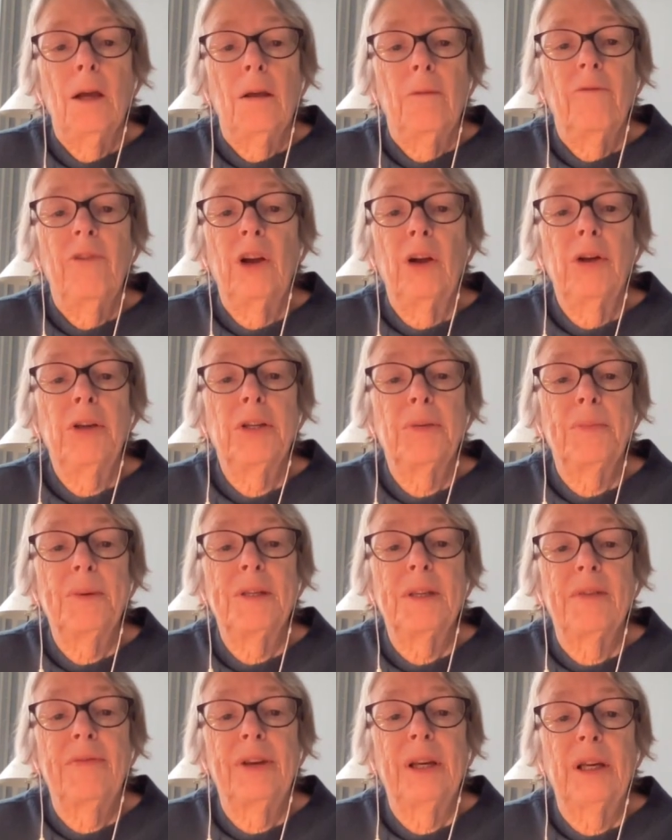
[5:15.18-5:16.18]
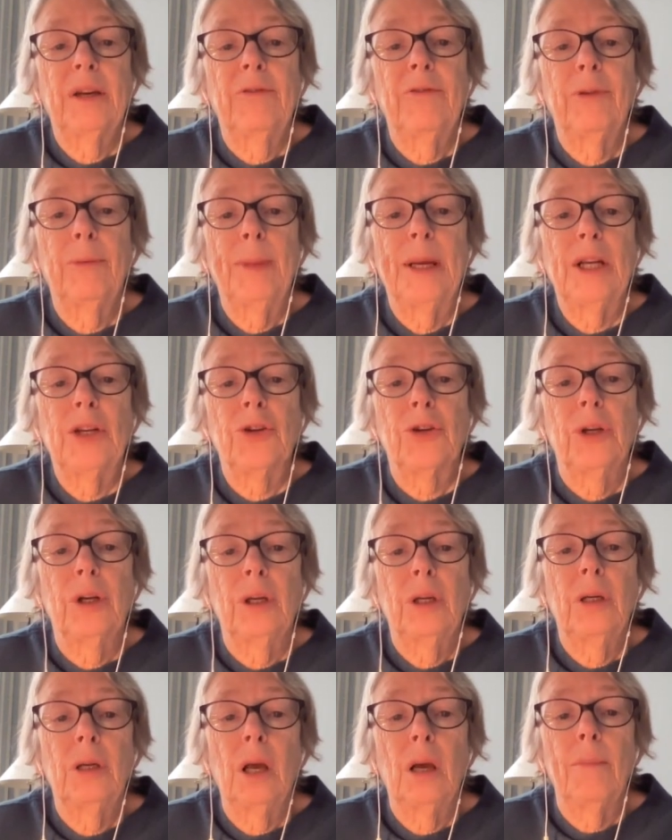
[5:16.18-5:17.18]
very specific
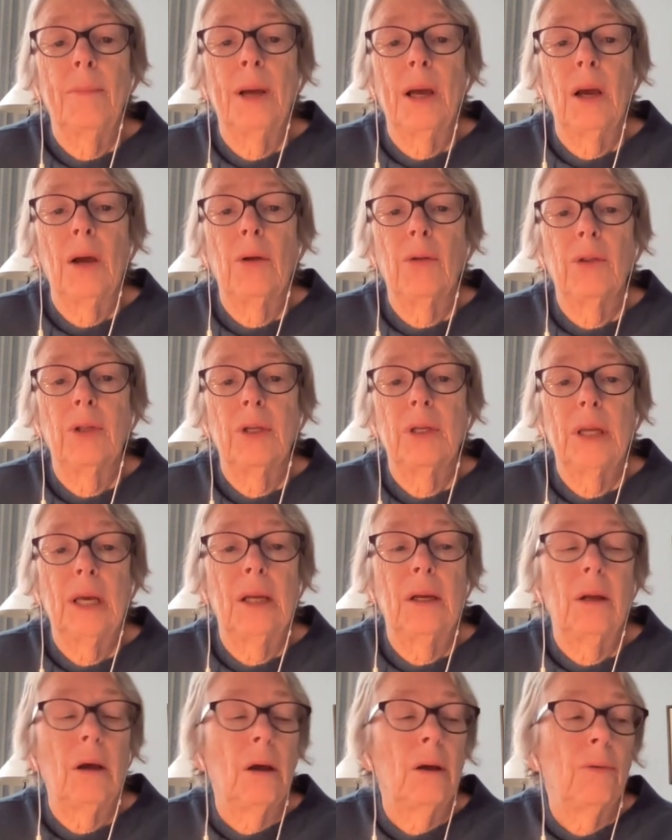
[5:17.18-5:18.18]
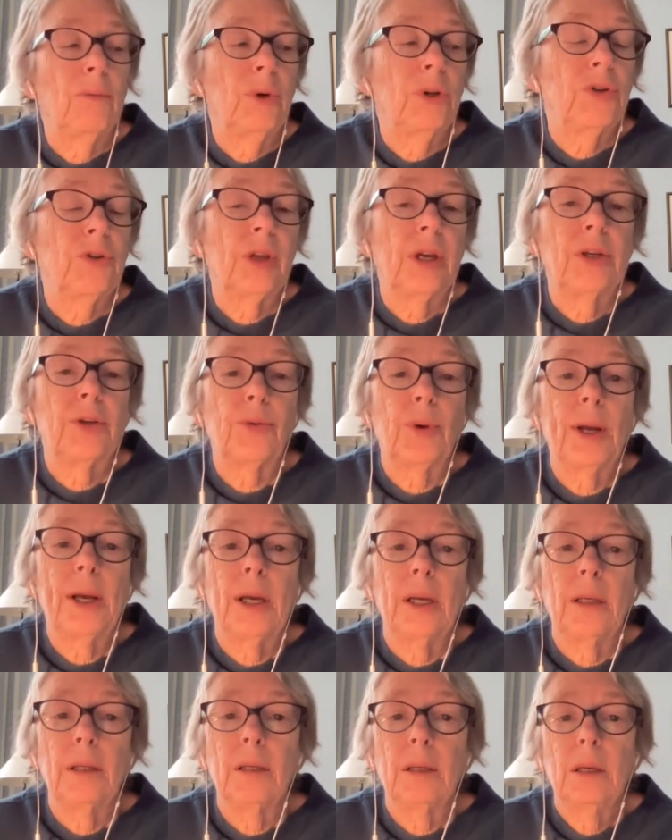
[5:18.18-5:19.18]
information about the data on which they
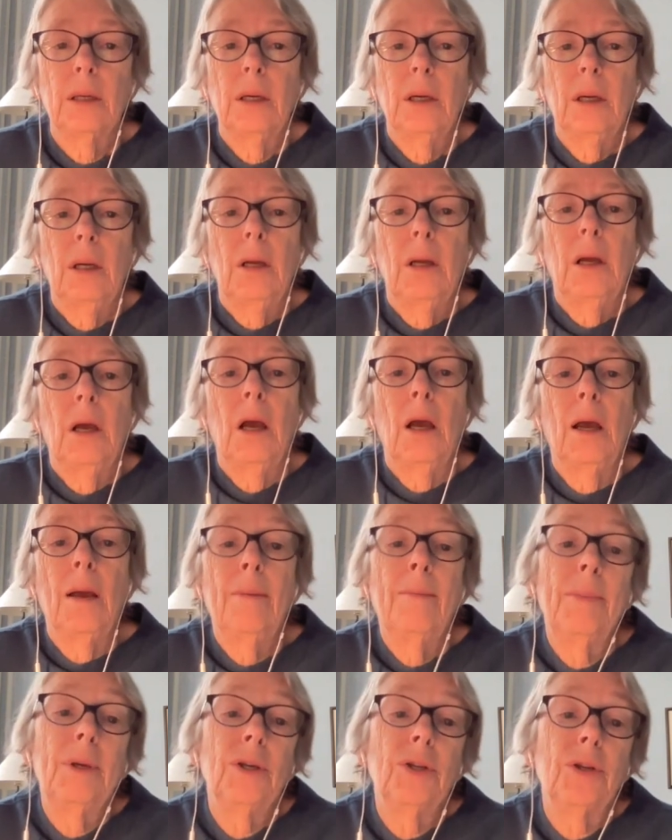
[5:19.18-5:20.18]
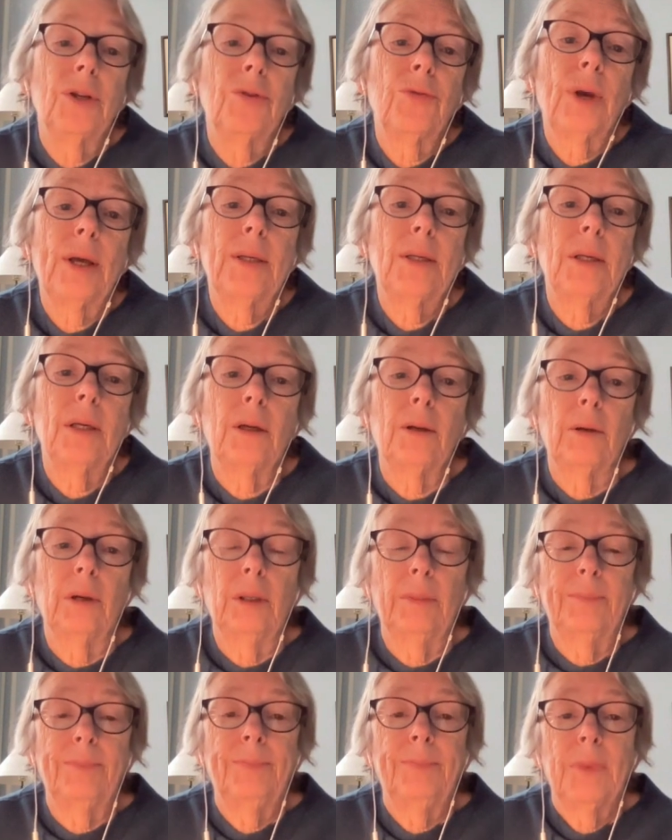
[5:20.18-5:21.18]
trained is a trade
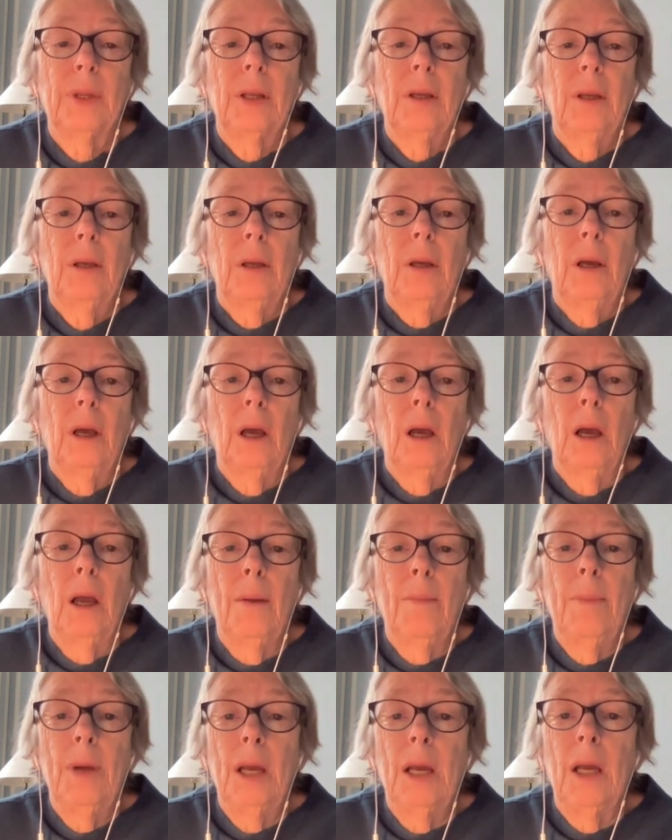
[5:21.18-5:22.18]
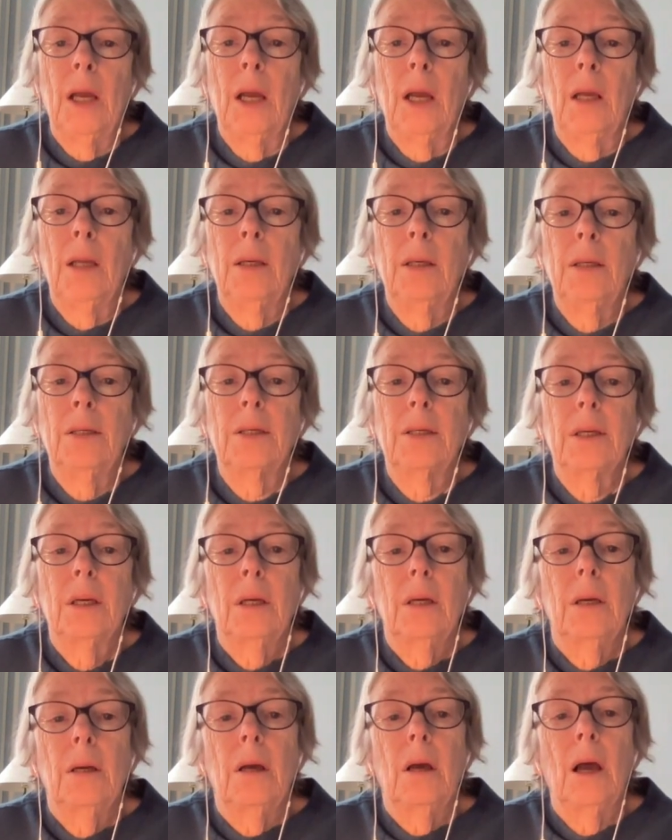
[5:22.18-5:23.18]
secret. And
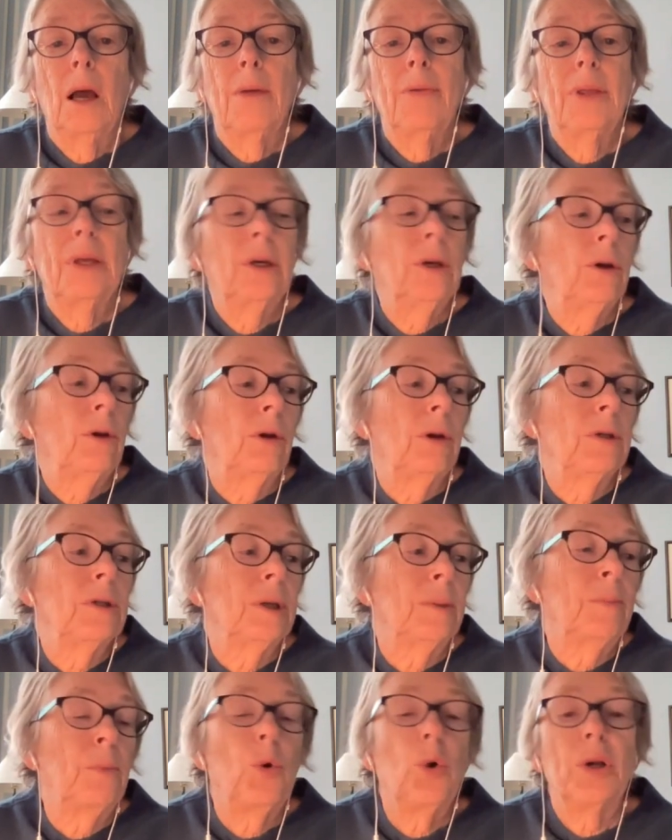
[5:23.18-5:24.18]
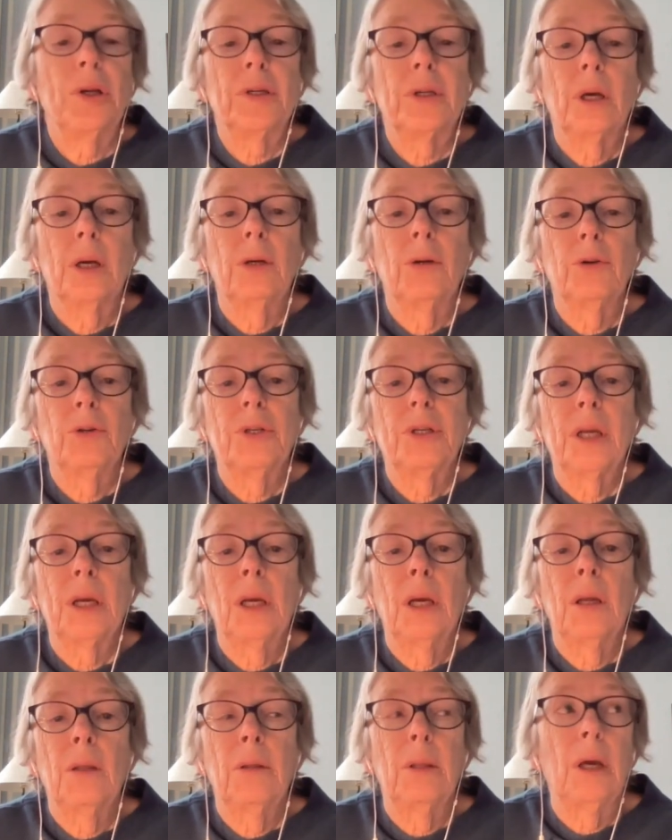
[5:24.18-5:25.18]
I think it's important to
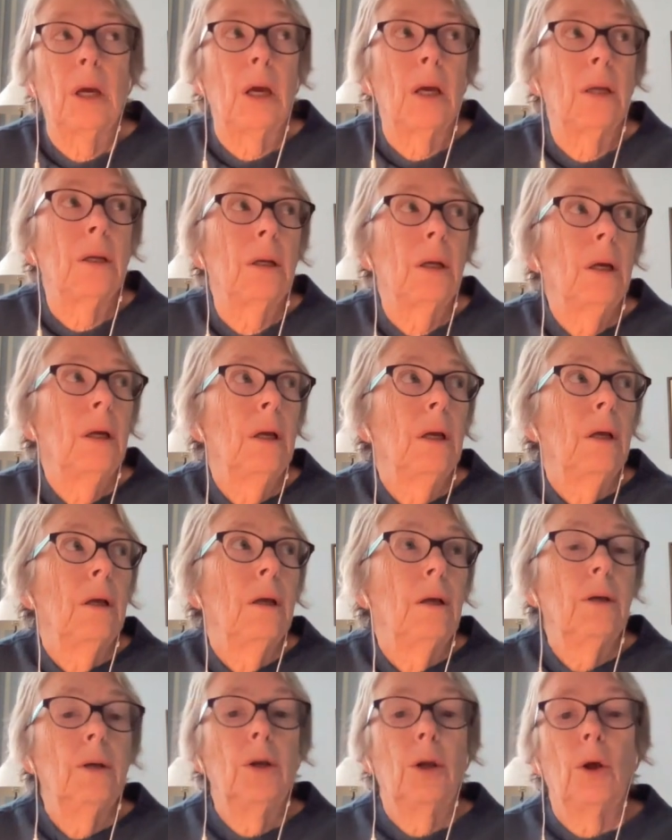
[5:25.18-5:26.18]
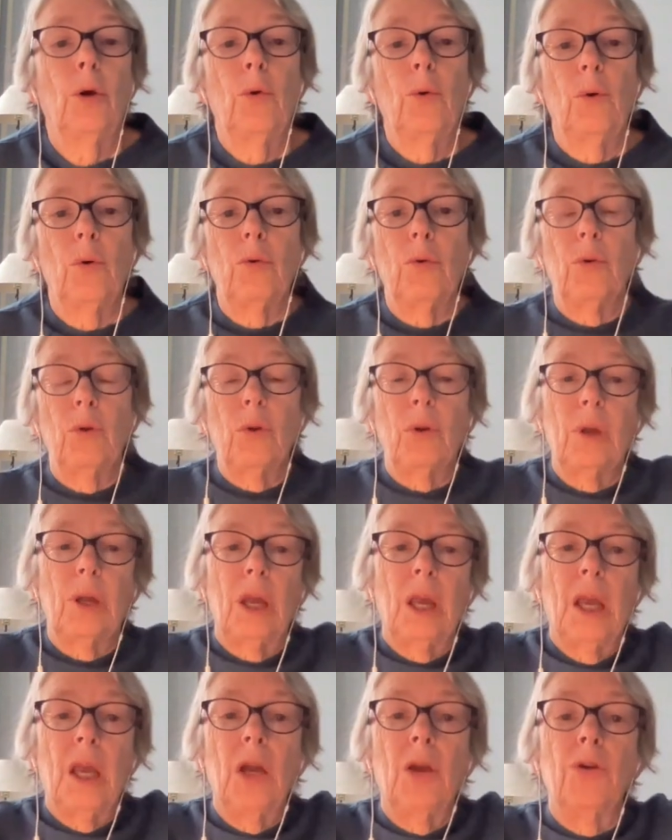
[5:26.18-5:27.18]
understand that, you know,
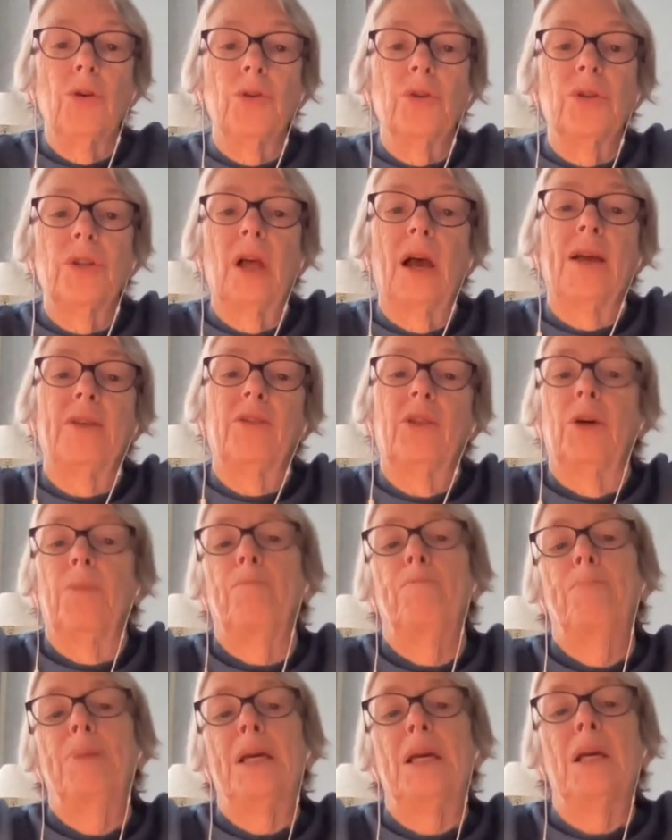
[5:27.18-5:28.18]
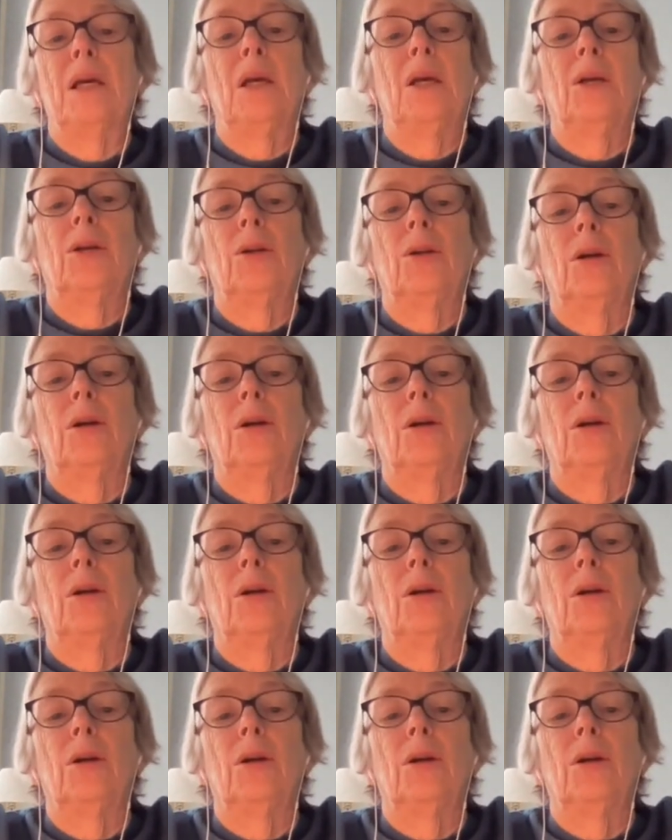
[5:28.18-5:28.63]
here's like the big